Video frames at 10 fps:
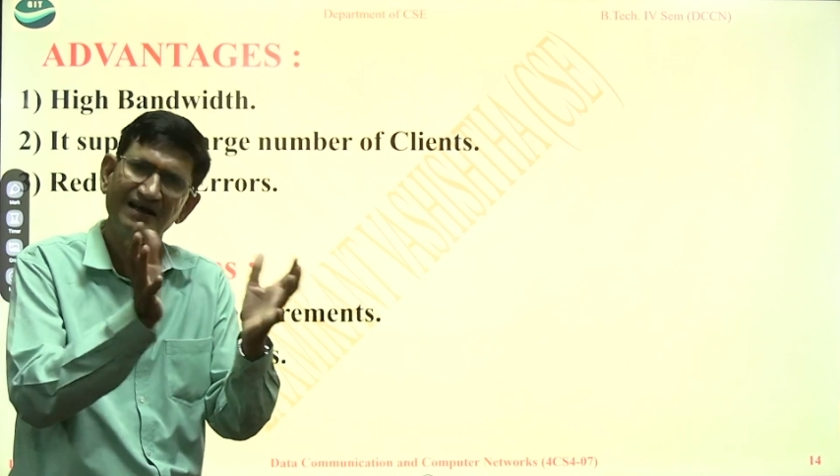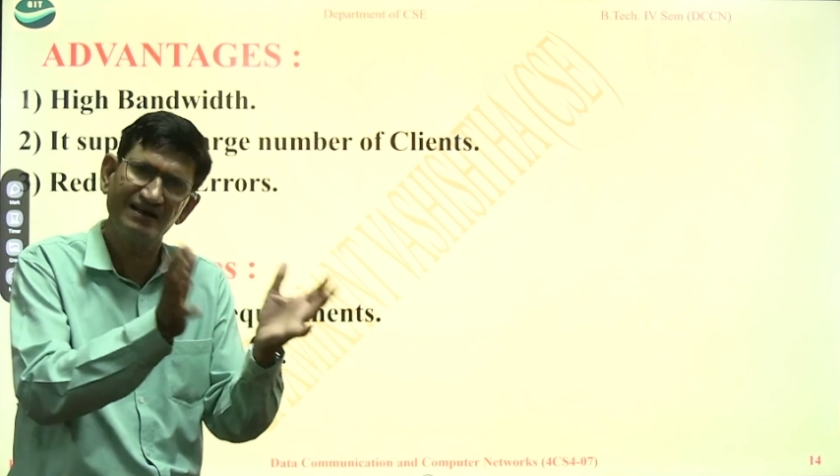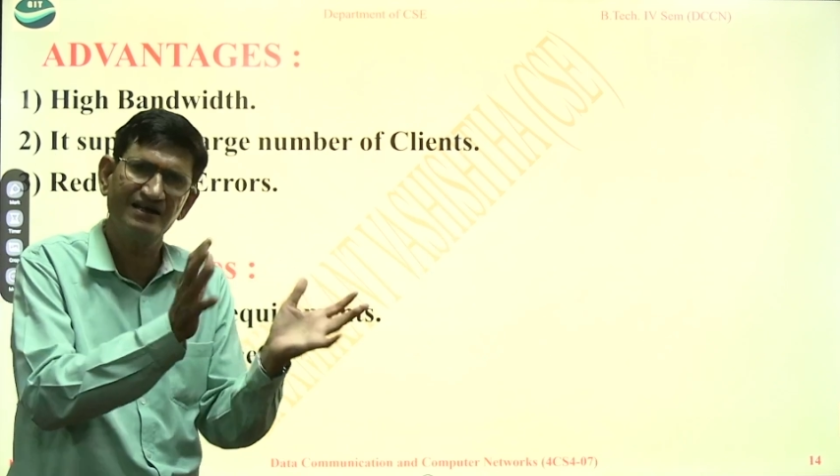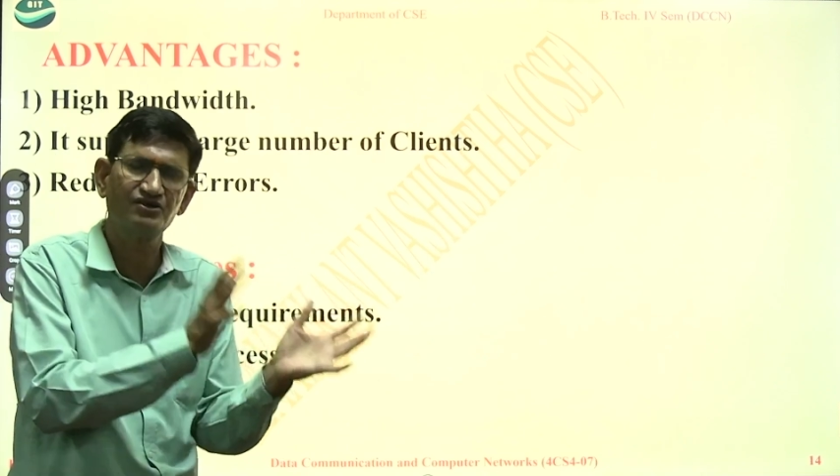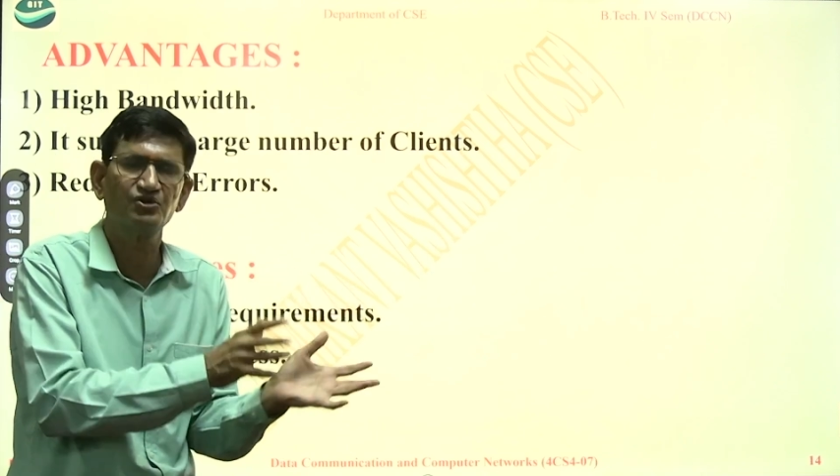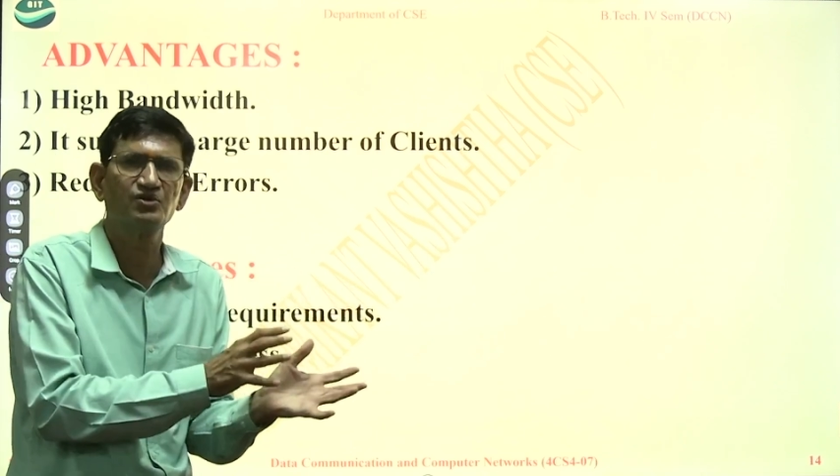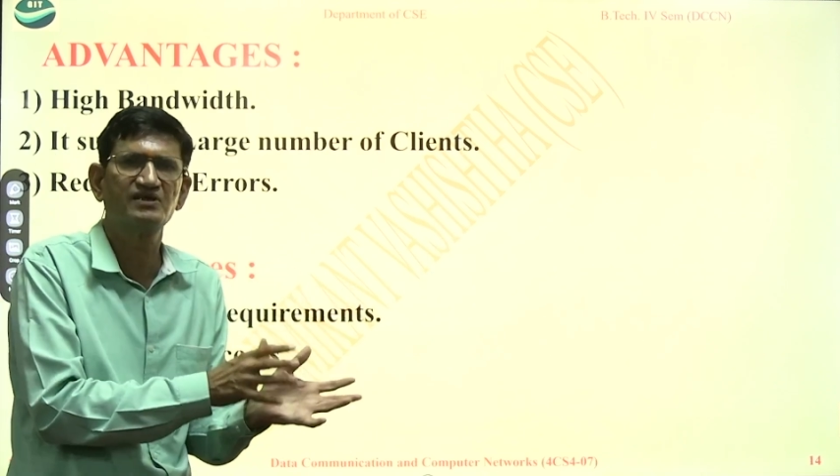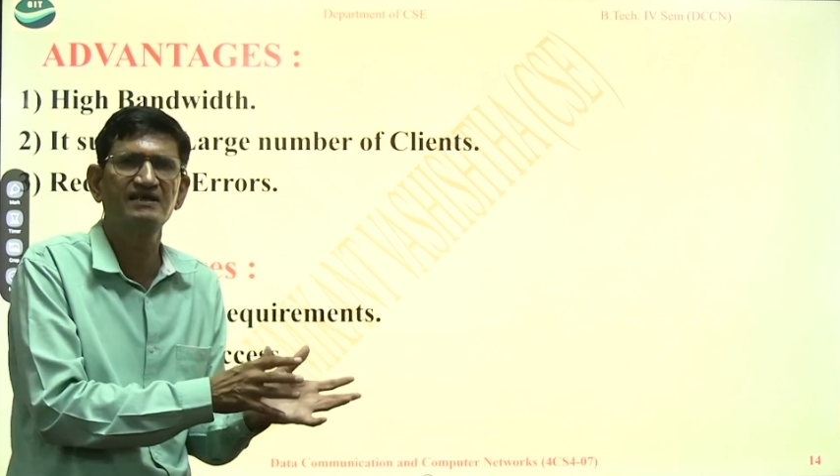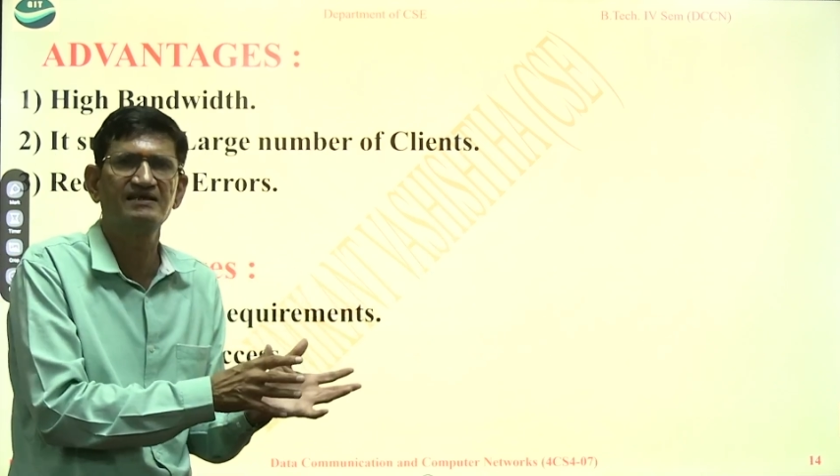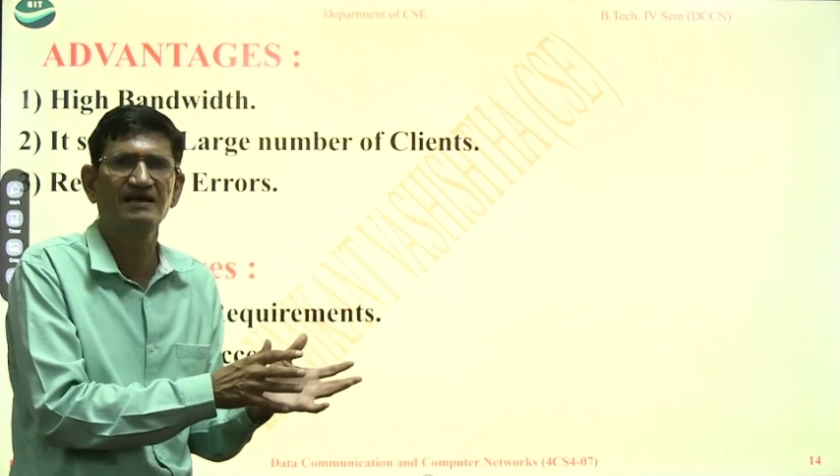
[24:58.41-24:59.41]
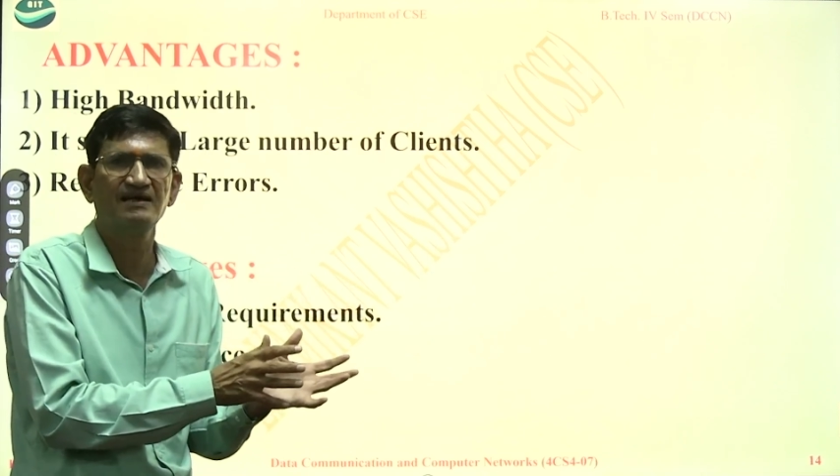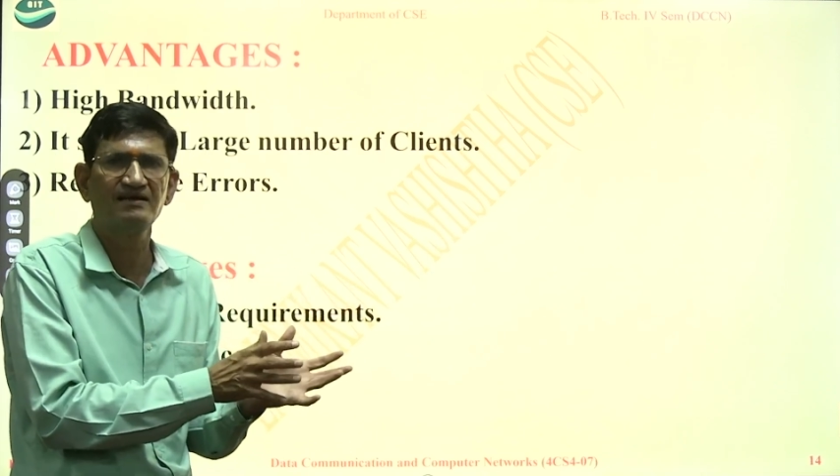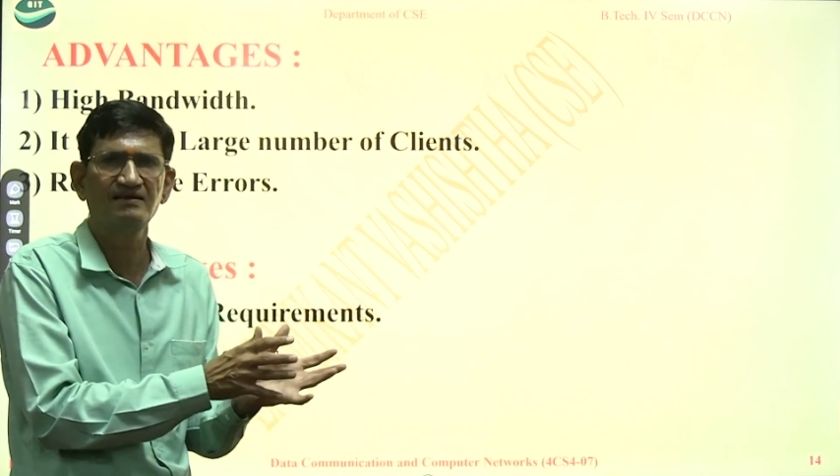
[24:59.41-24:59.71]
resources are